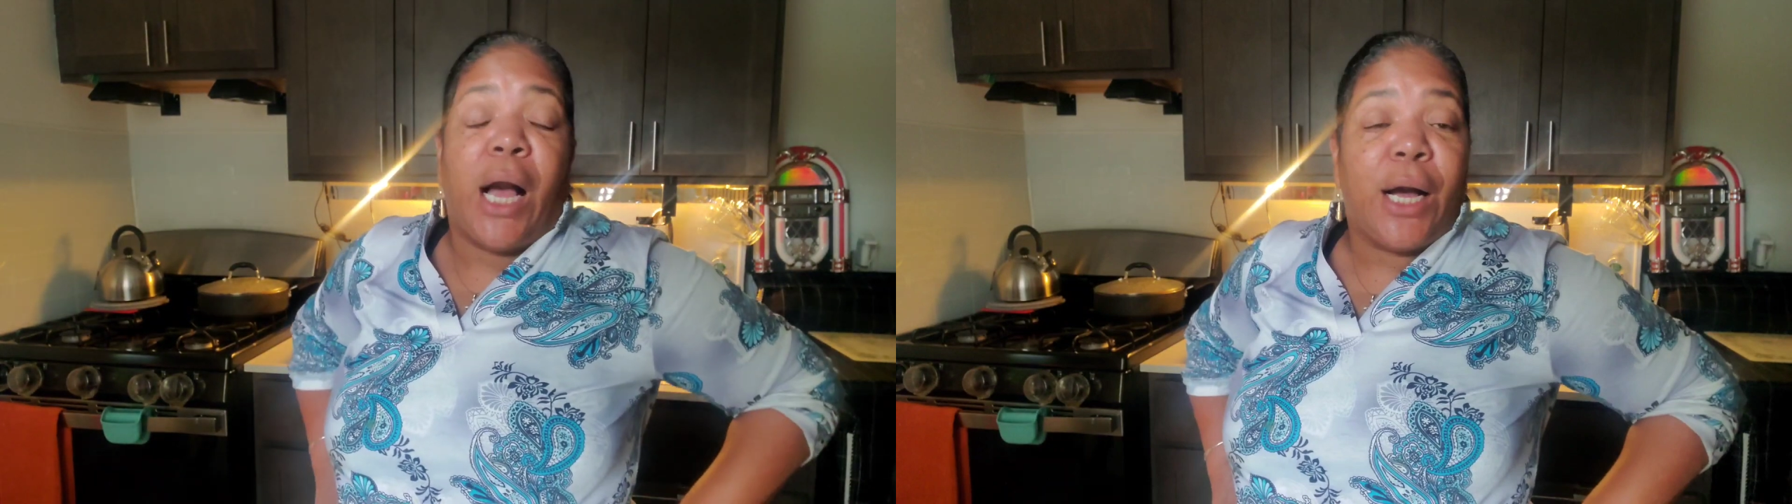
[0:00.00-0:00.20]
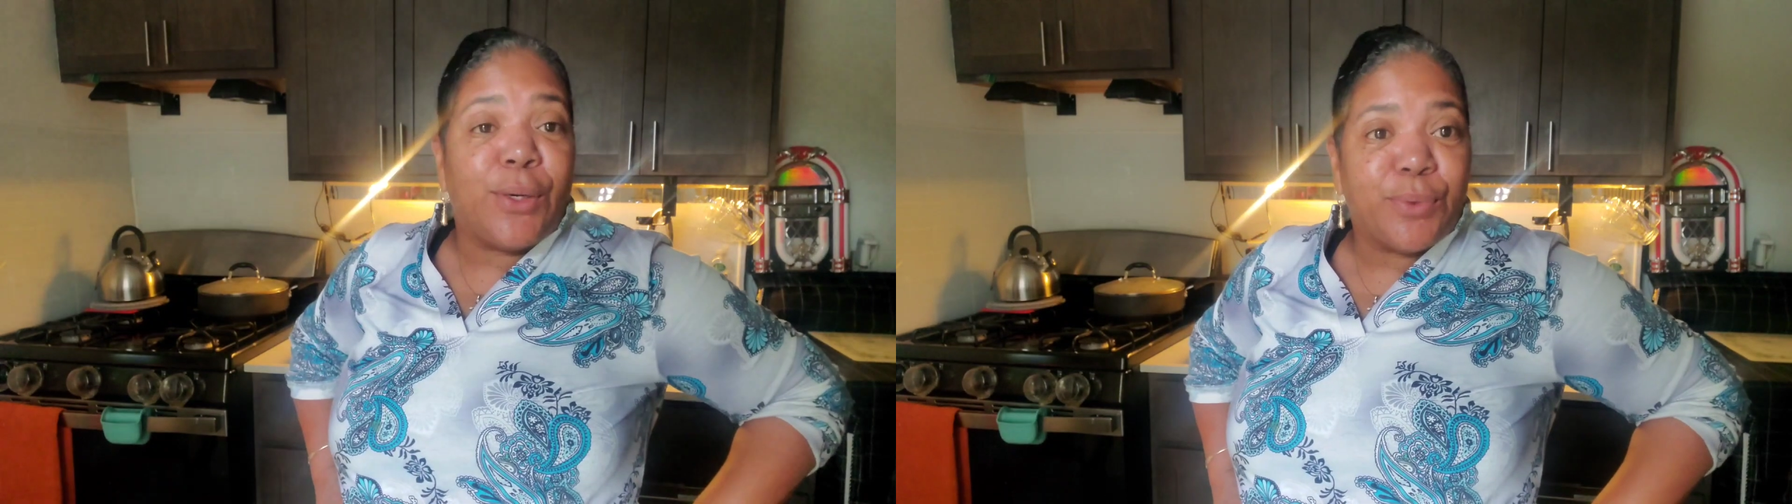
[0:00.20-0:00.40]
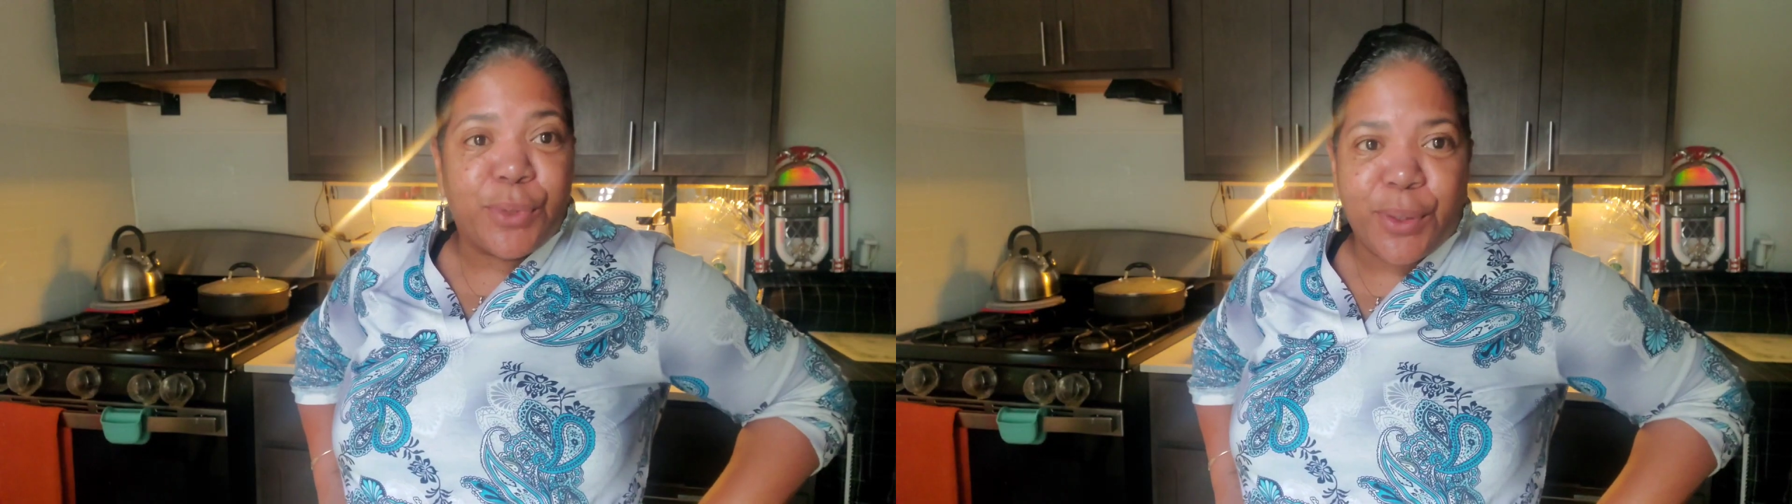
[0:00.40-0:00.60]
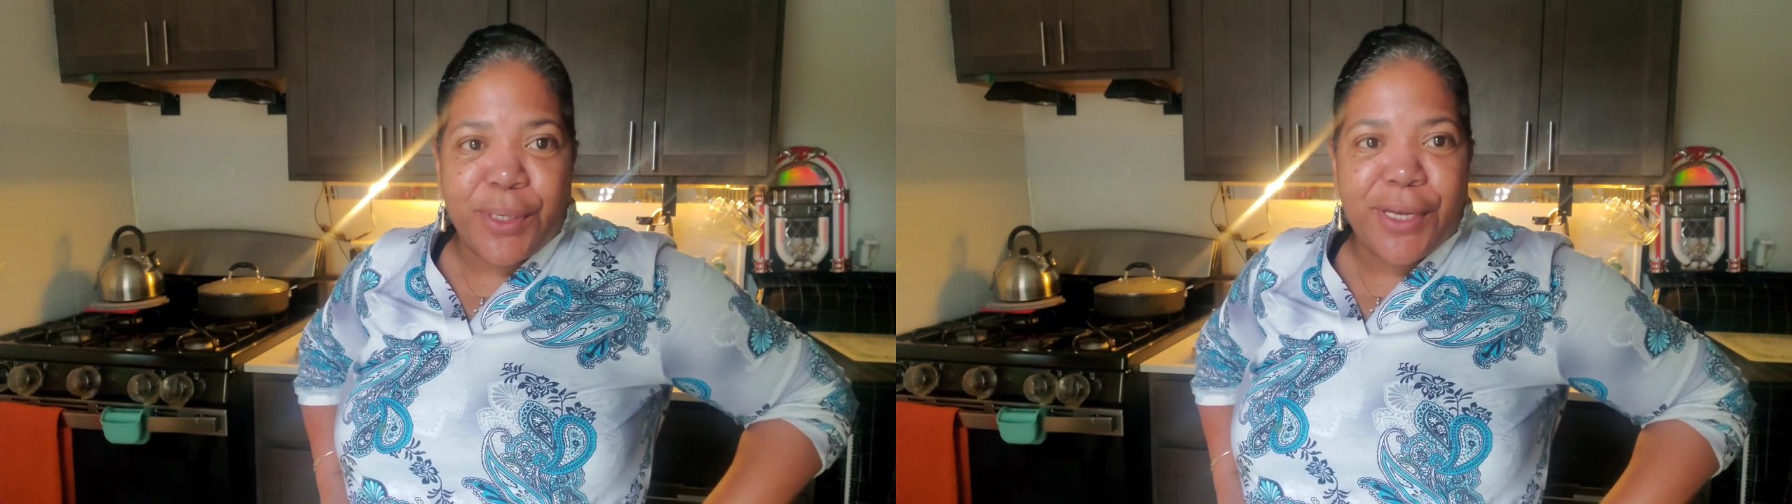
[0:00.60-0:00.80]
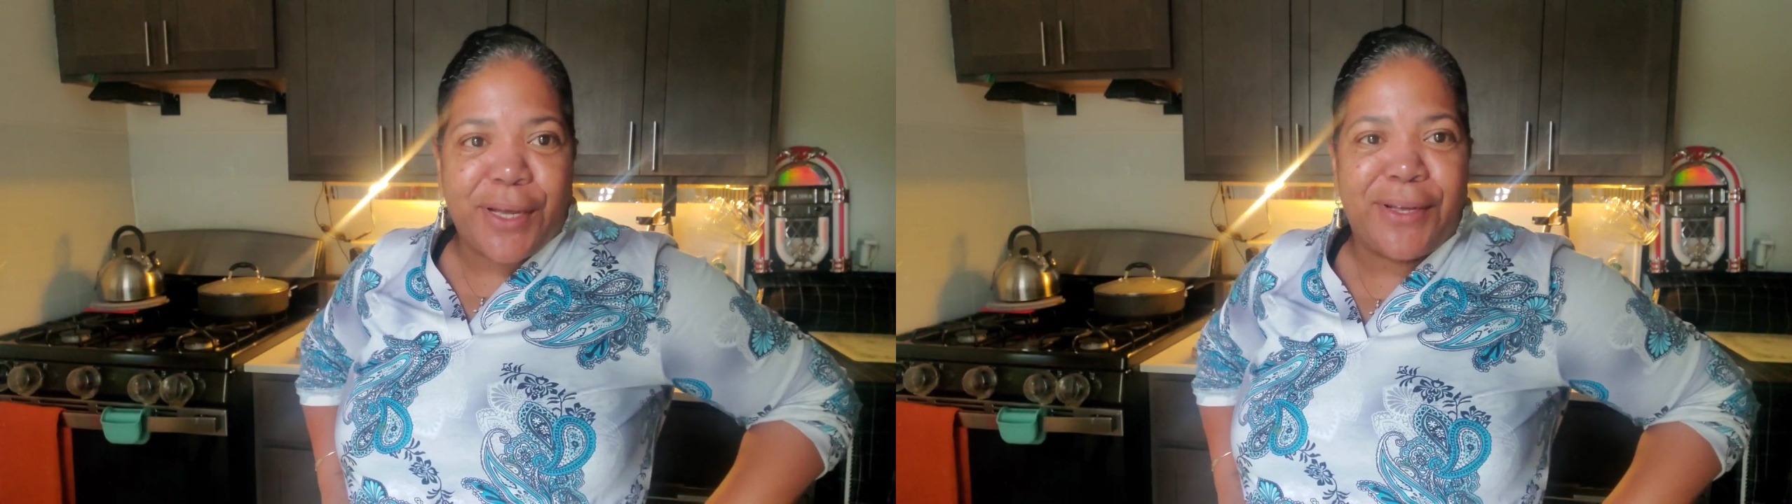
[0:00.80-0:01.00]
I don't know
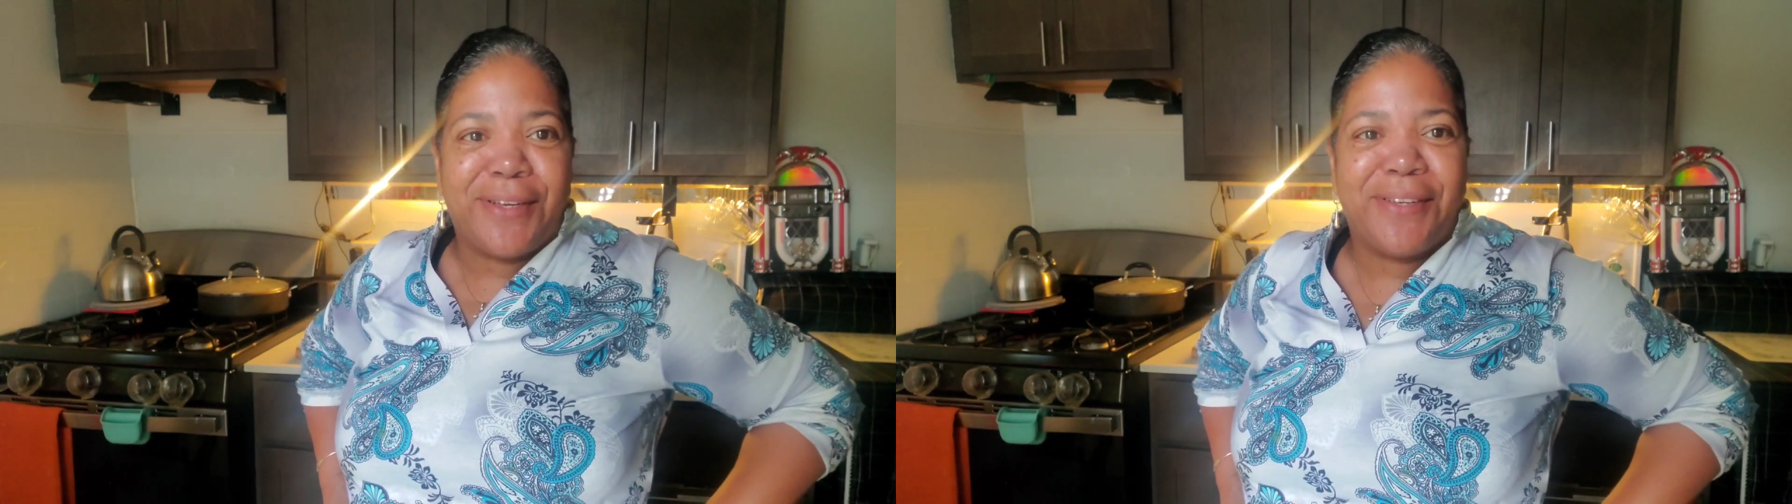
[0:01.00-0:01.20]
y'all.